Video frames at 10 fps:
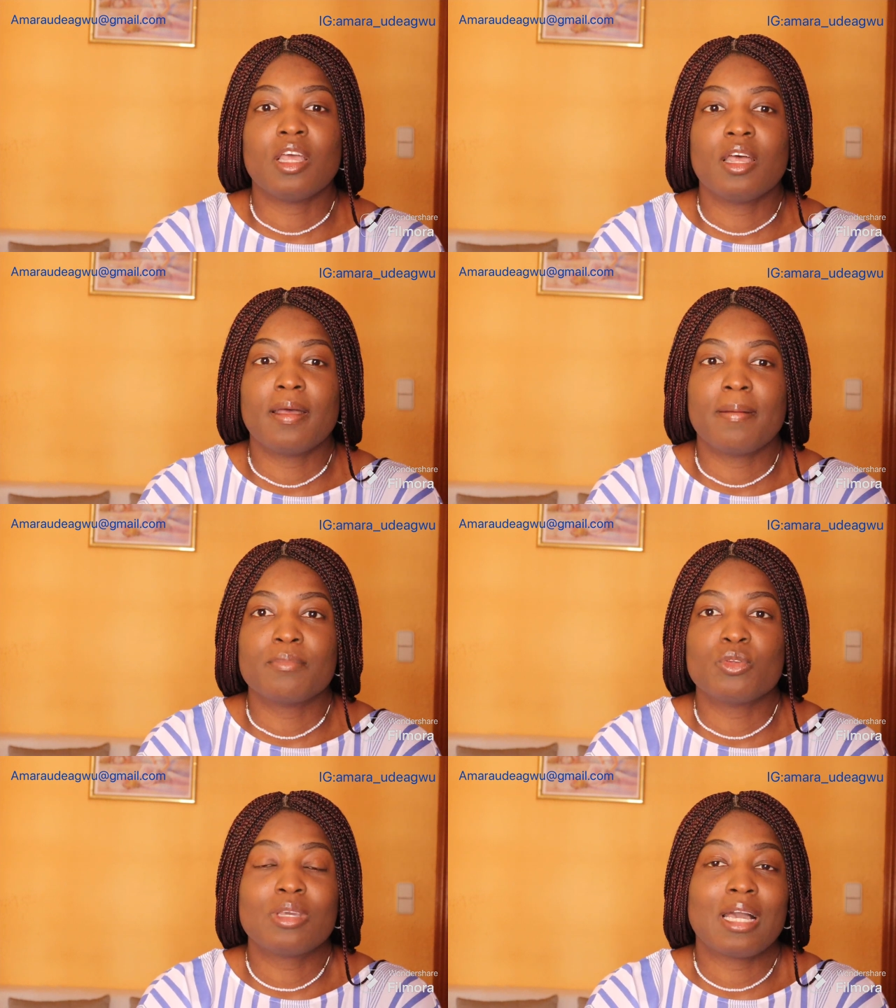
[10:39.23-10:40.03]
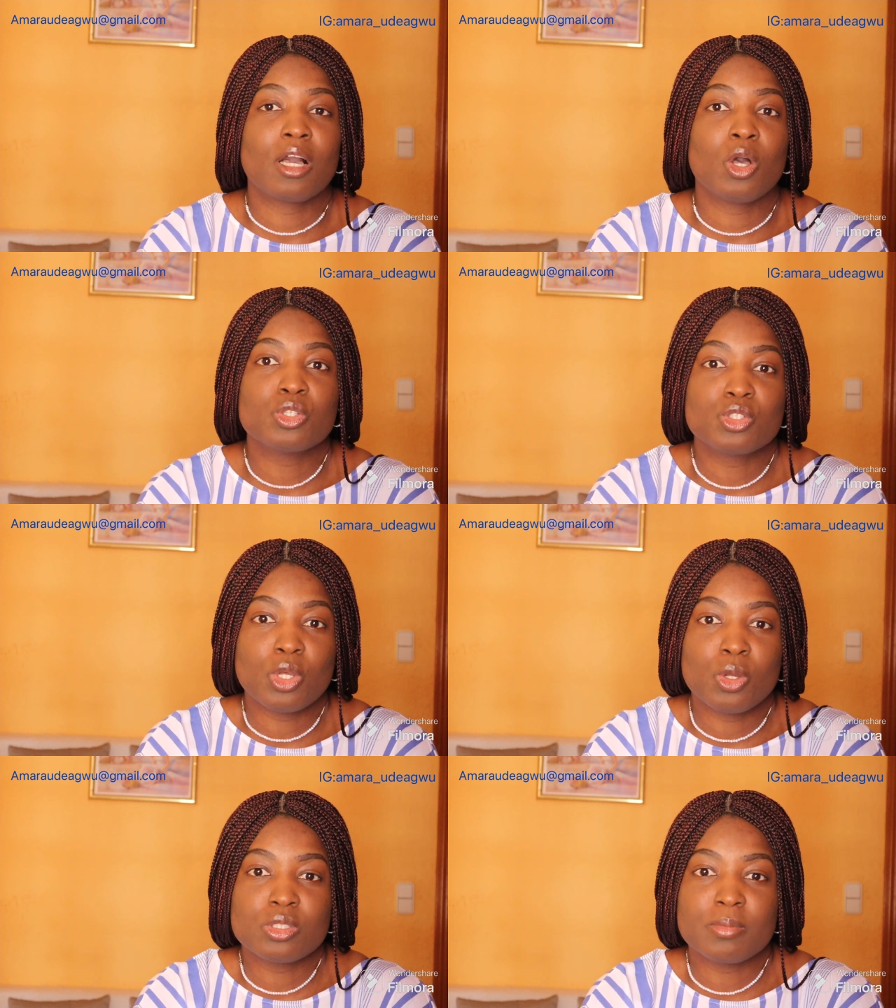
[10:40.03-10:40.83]
You can
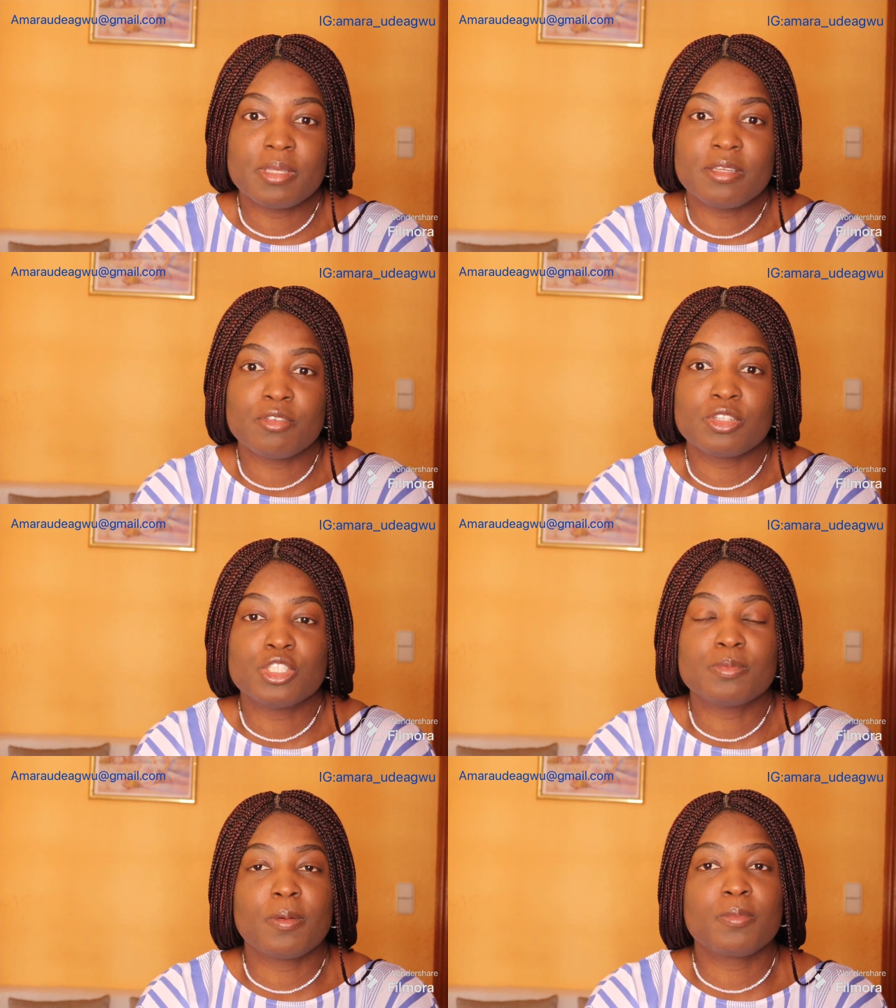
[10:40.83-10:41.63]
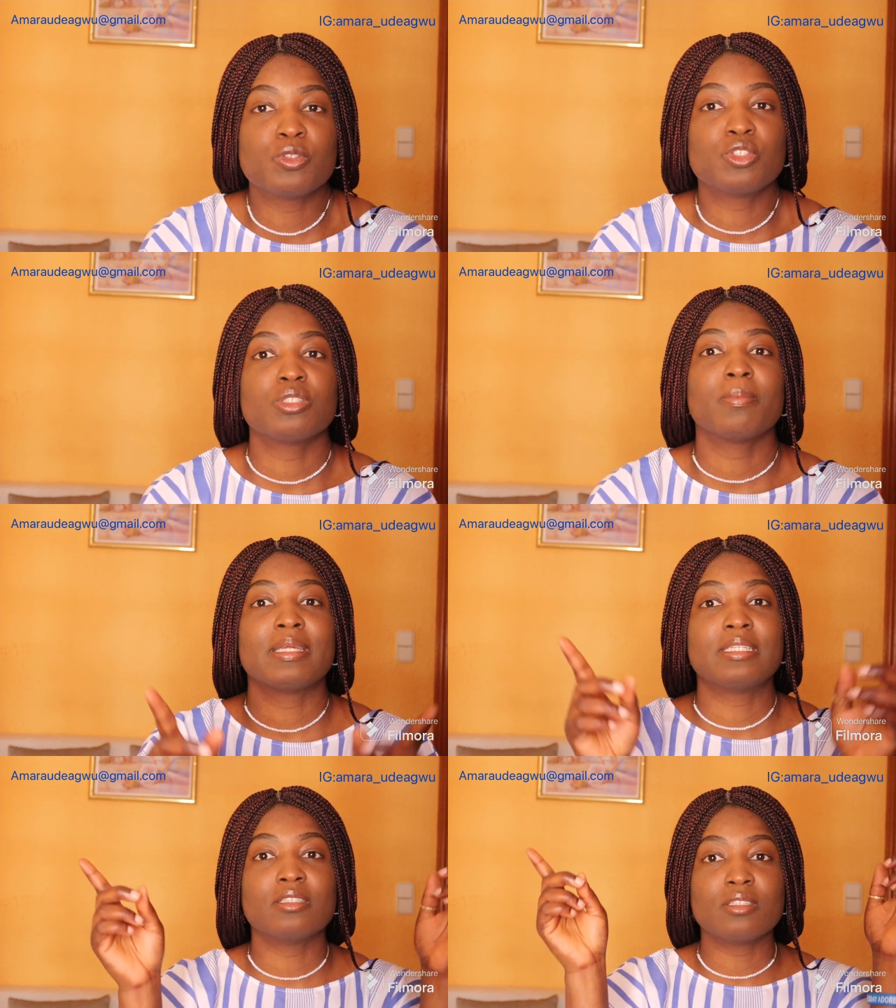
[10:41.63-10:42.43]
consult me for this purpose using
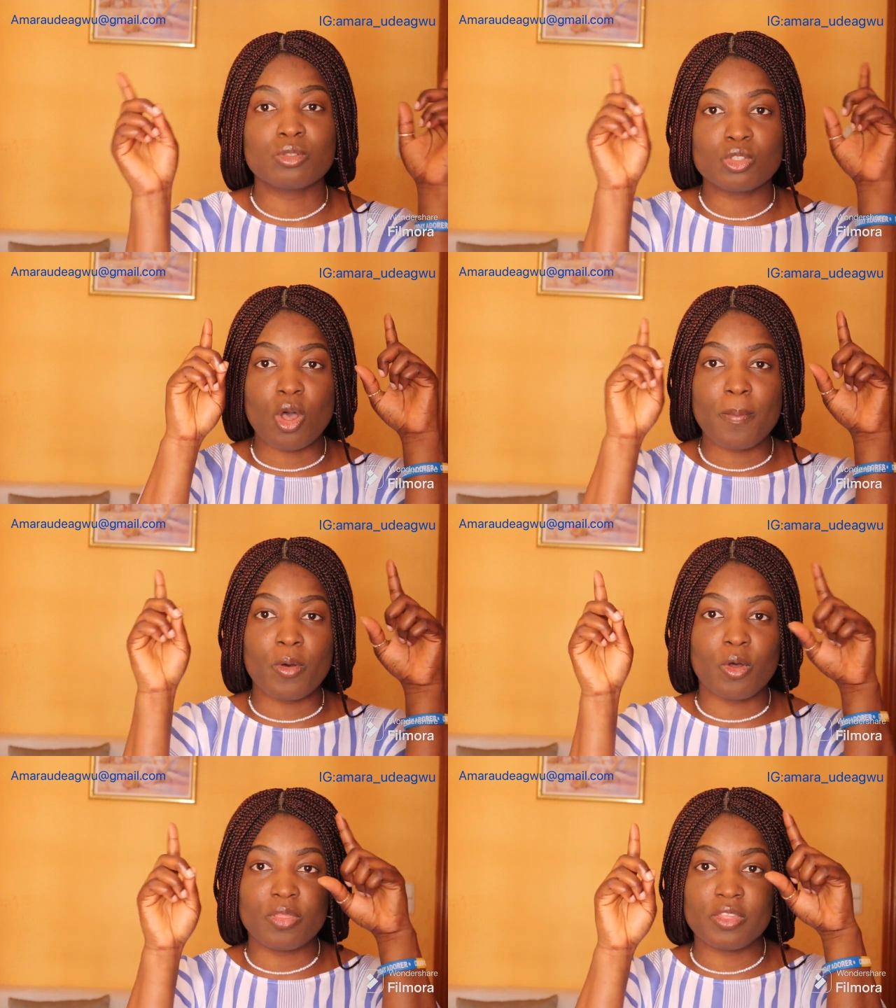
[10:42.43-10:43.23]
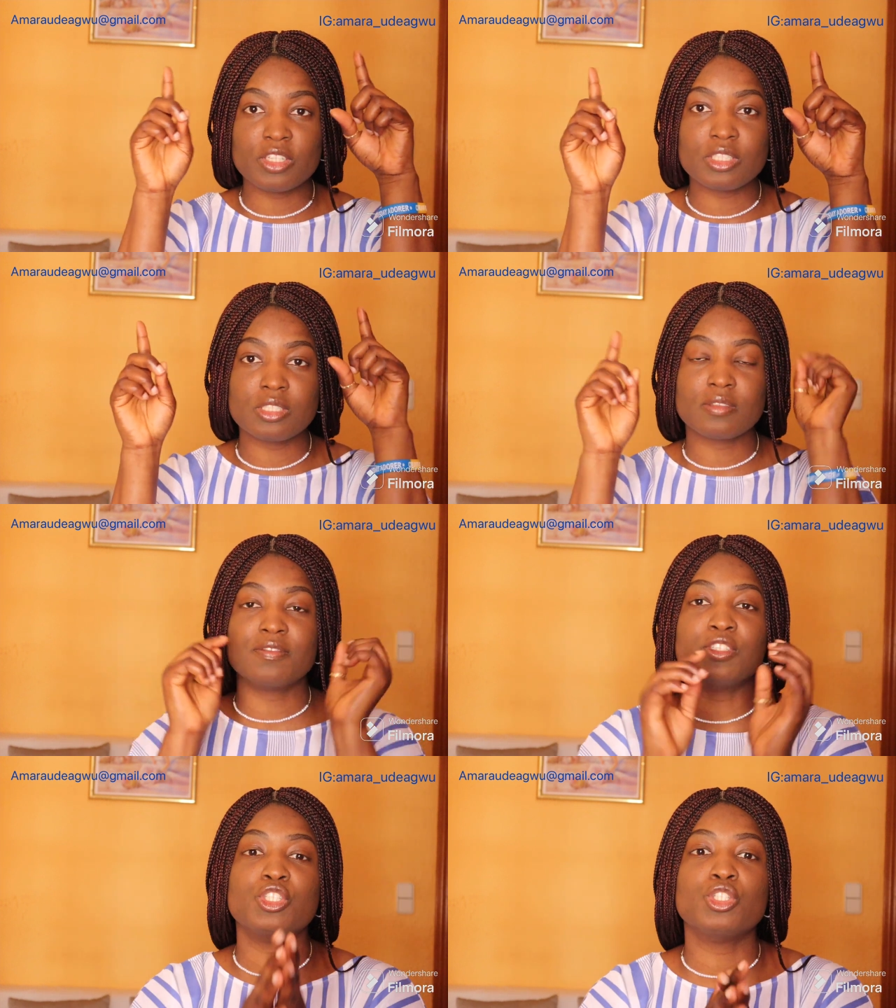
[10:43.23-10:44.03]
my details up on this
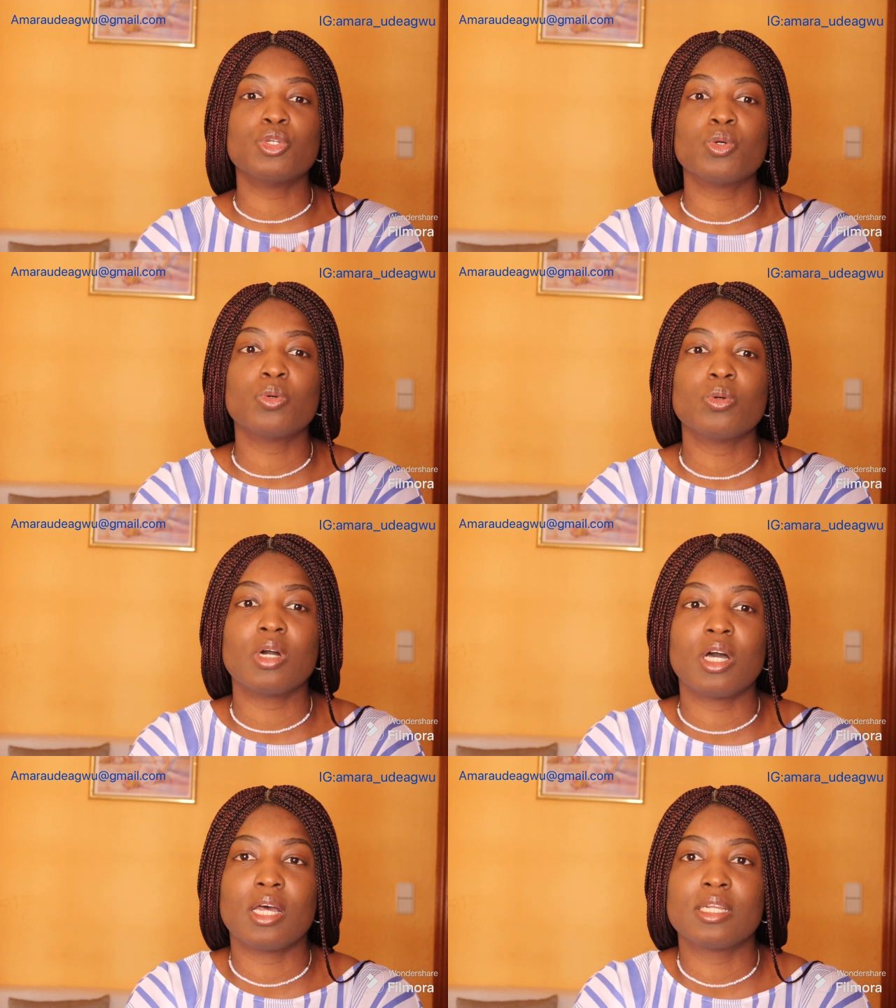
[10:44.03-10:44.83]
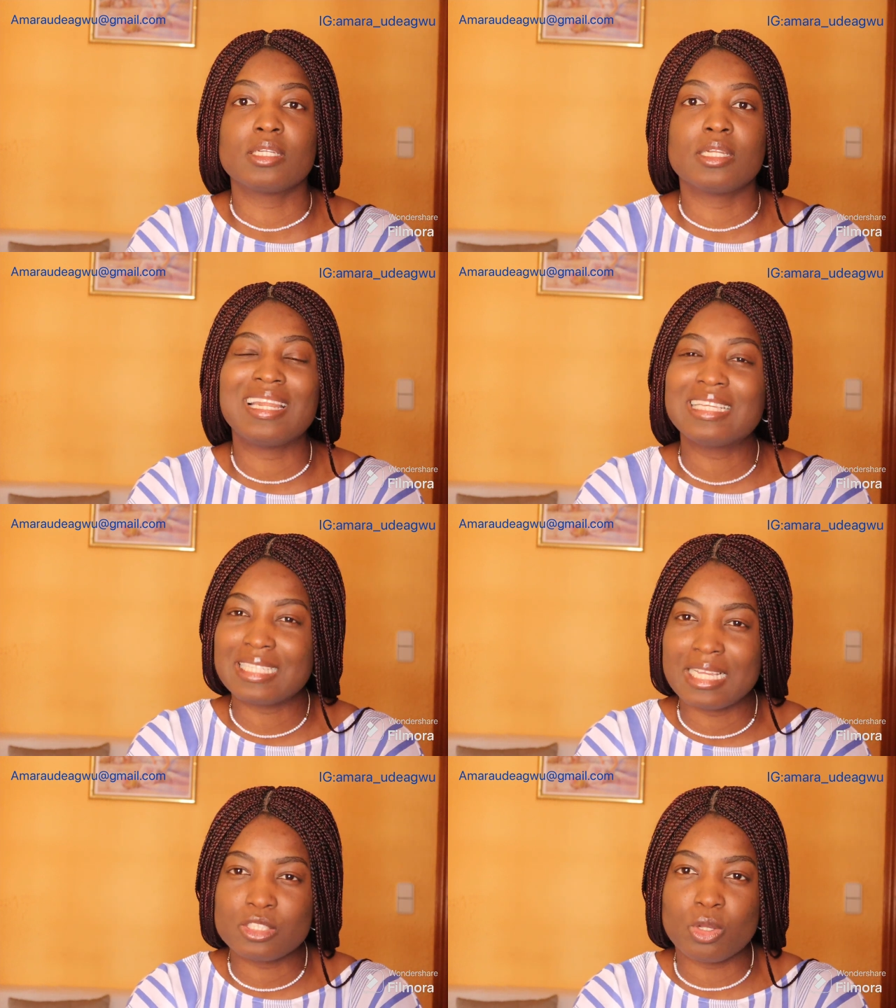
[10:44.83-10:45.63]
video, and let's
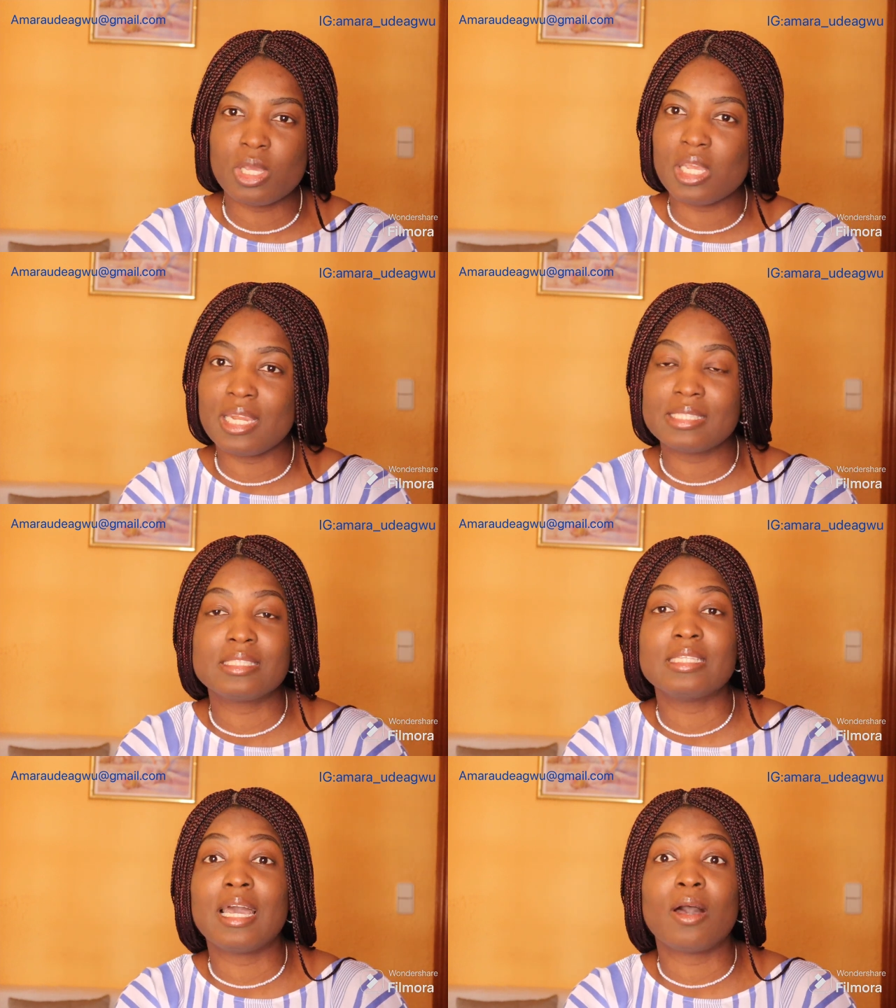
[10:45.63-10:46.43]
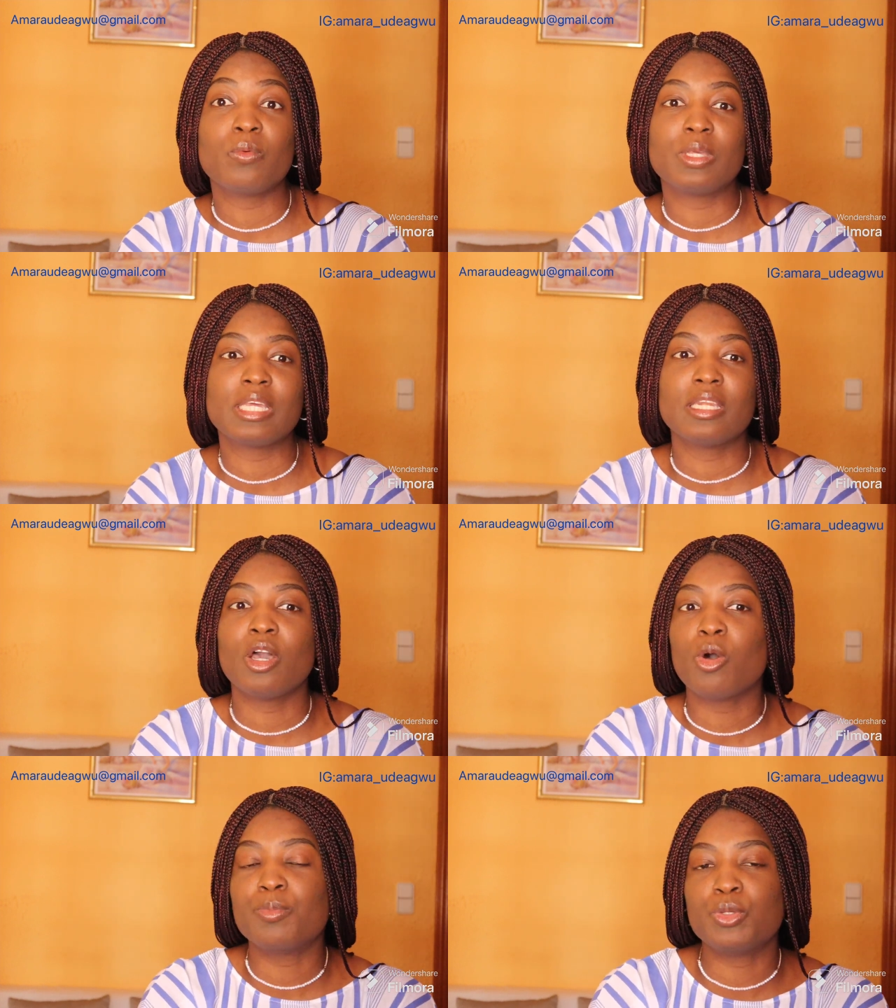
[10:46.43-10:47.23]
get talking. Let's see how we can
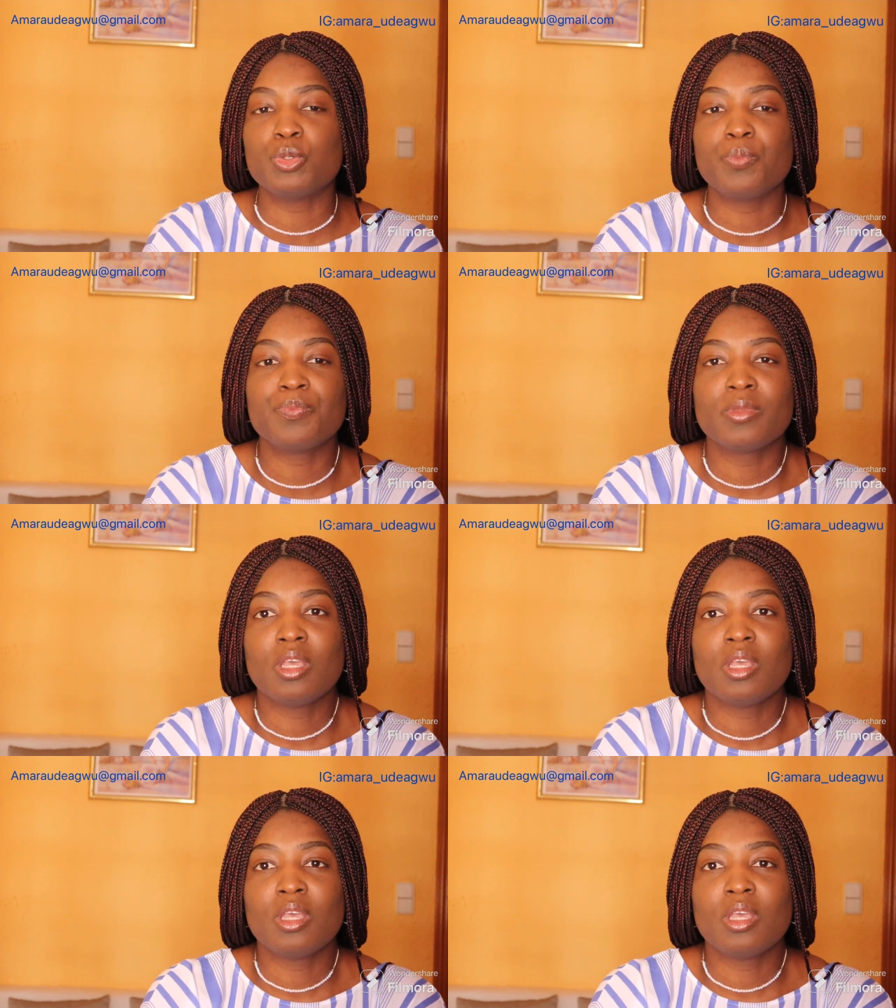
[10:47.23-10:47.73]
help you.